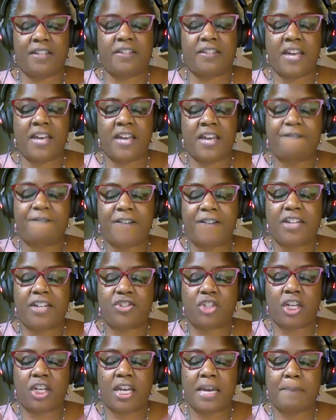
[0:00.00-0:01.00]
their fair
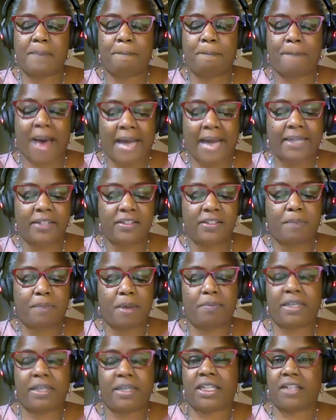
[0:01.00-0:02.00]
share back into
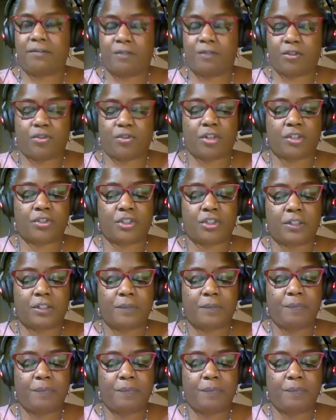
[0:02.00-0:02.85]
public infrastructure.